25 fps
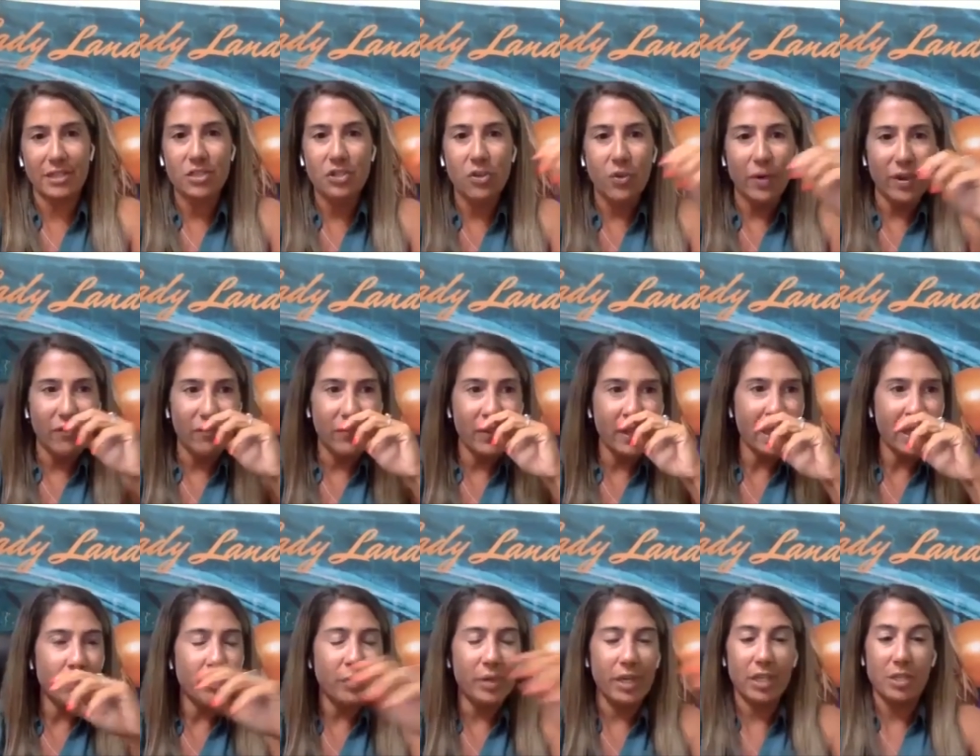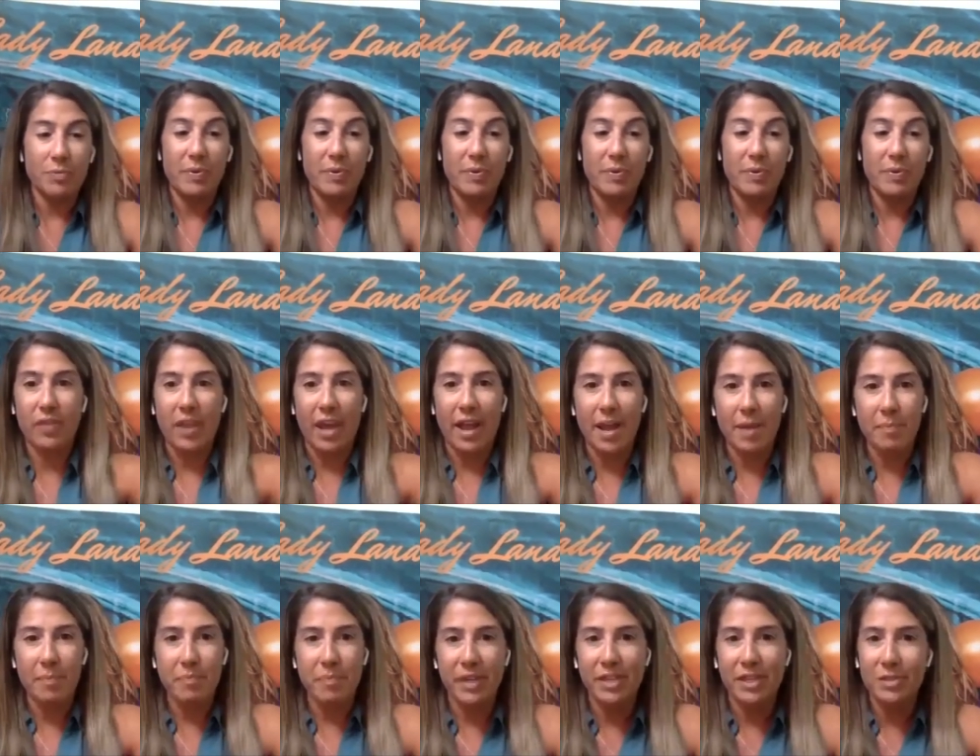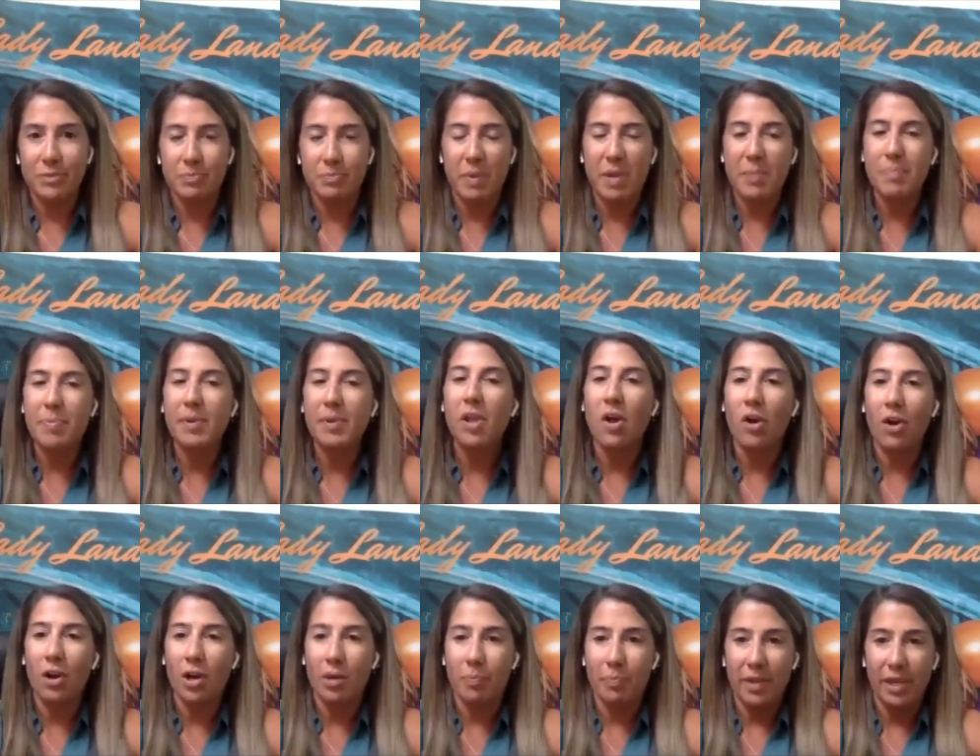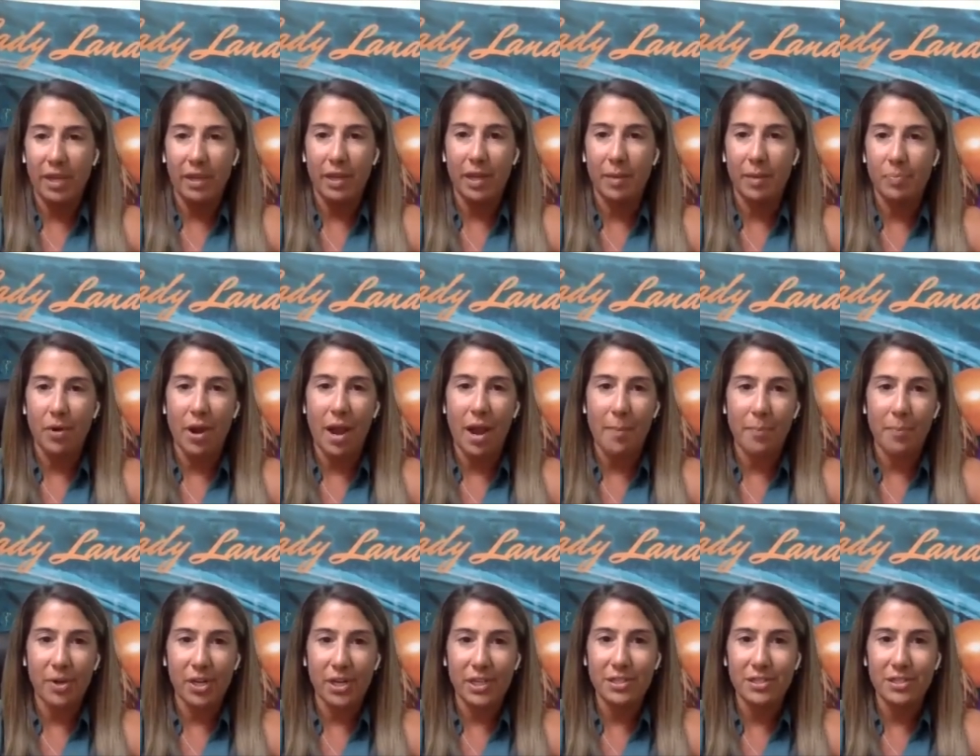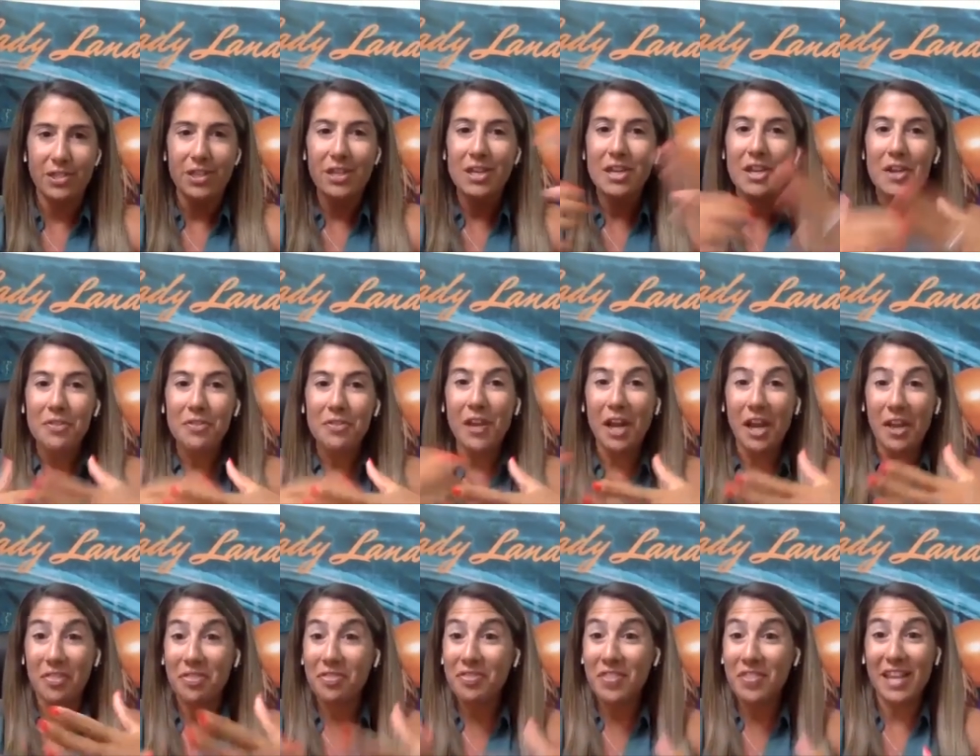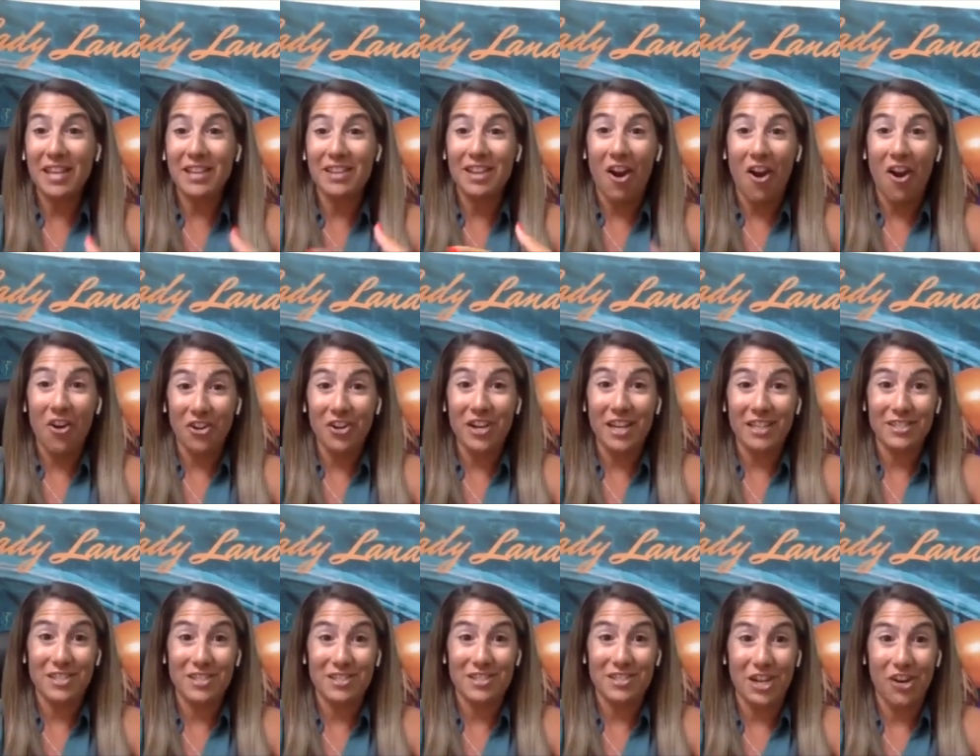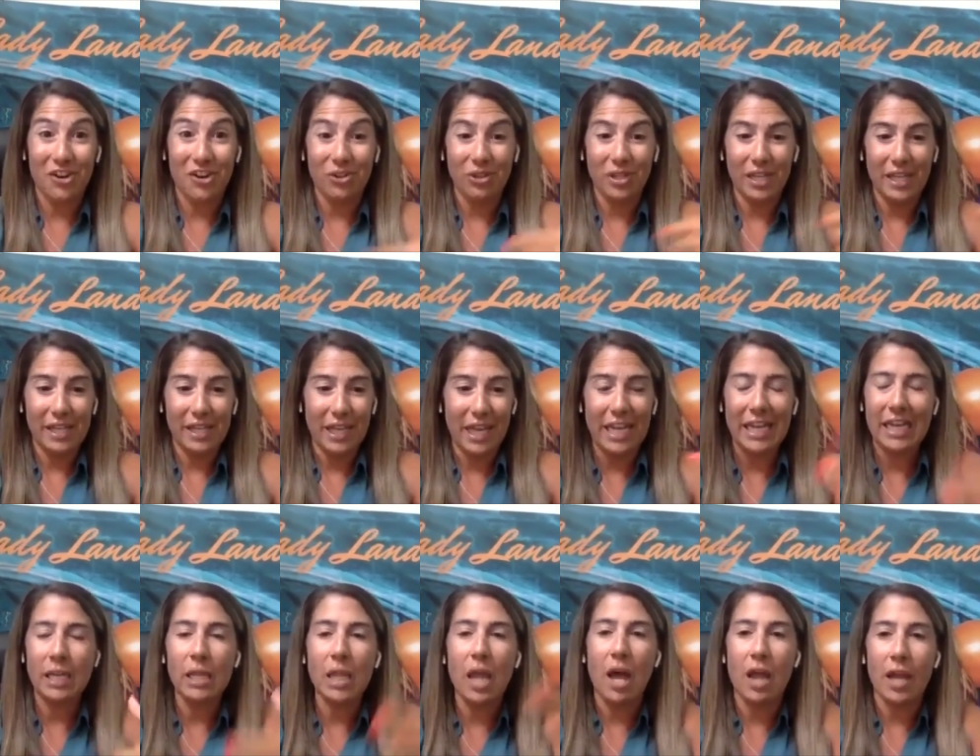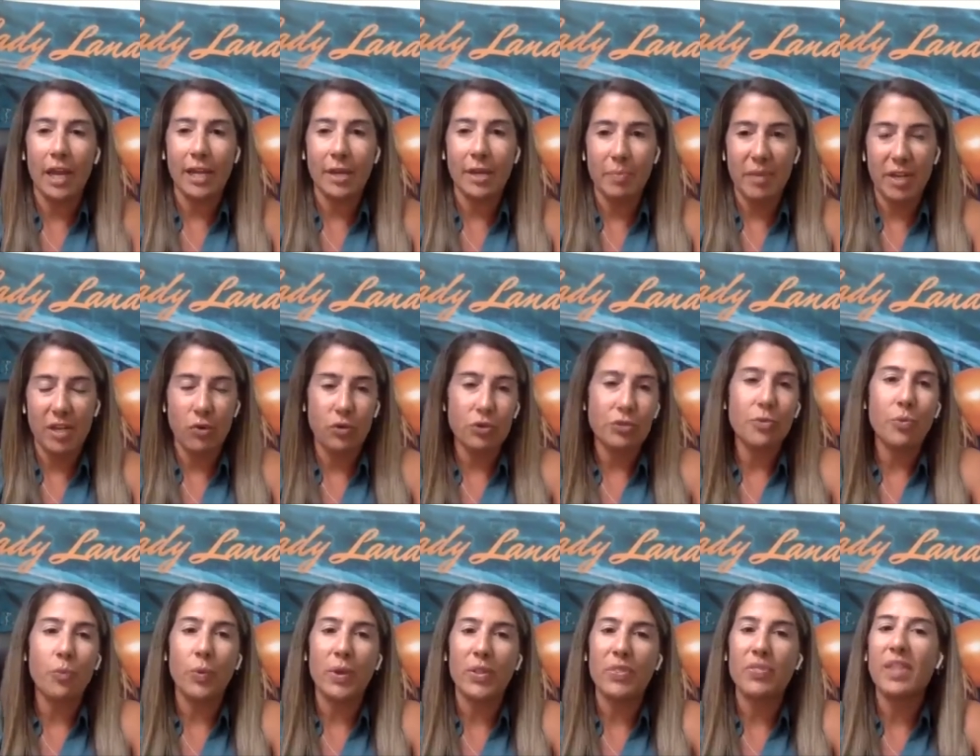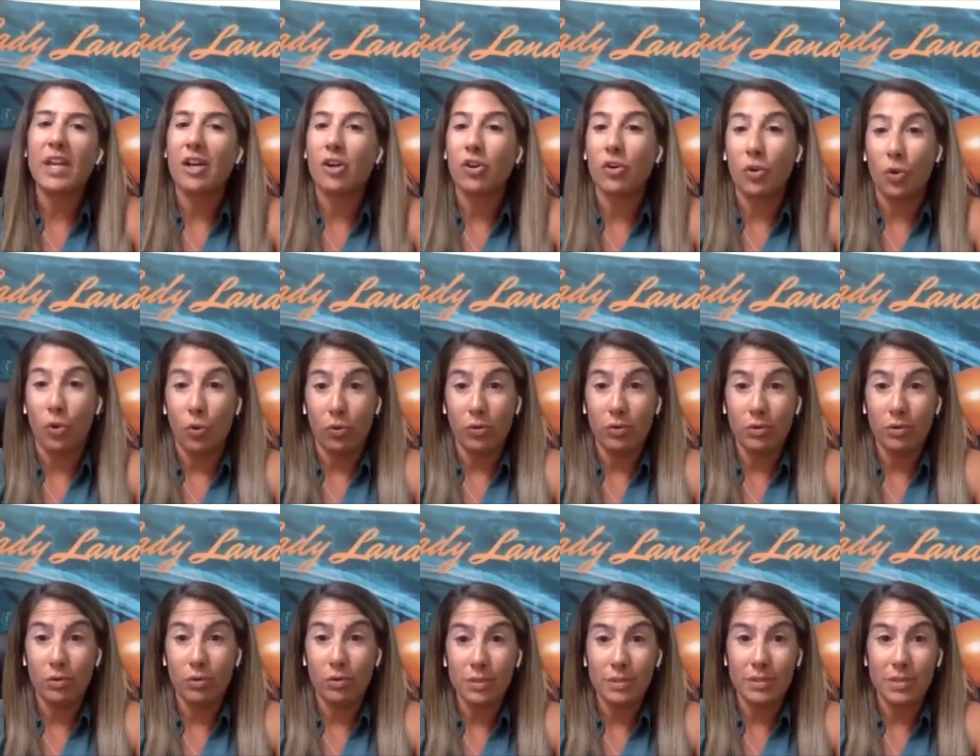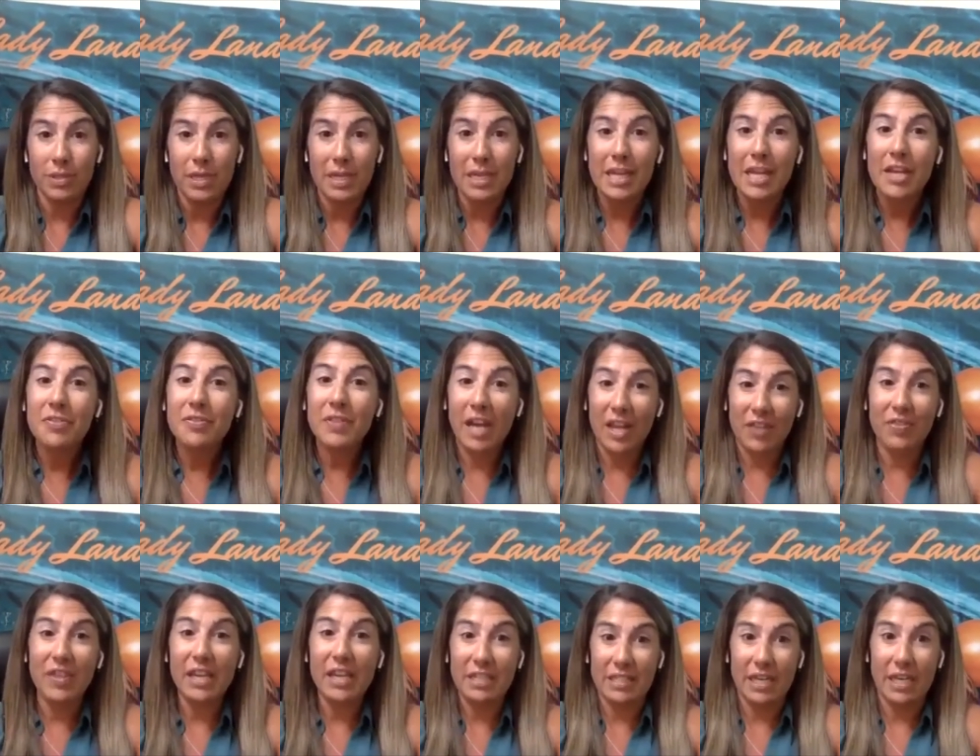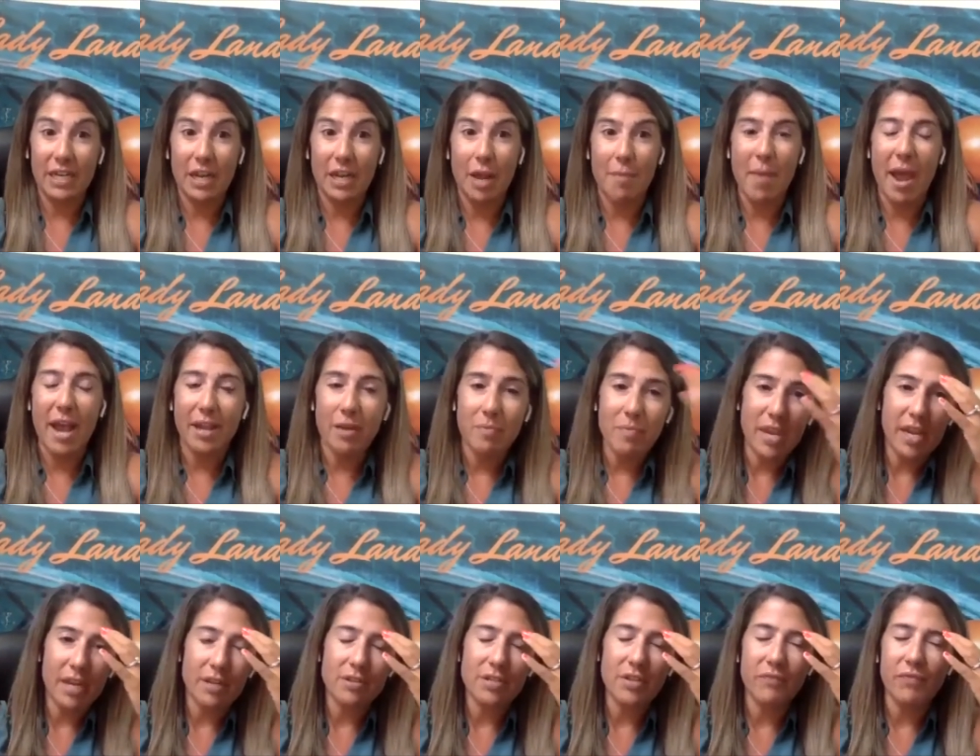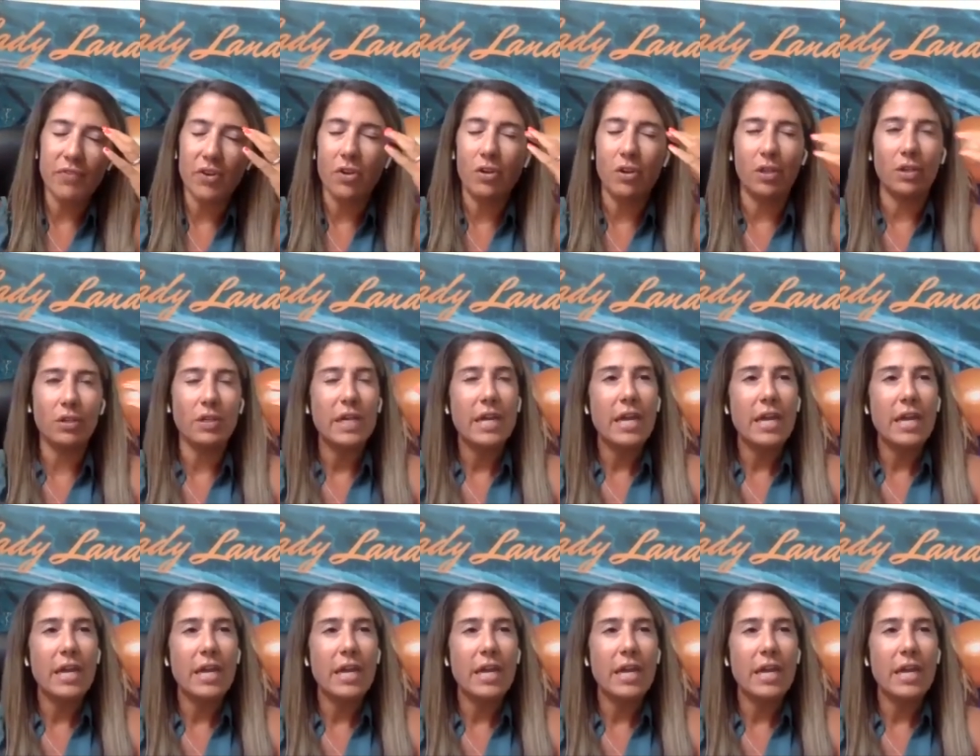So I feel like we need to be careful about that because people are picking up properties that I think aren't necessarily in alignment with their goals that yes. I think is going to come back and make it difficult.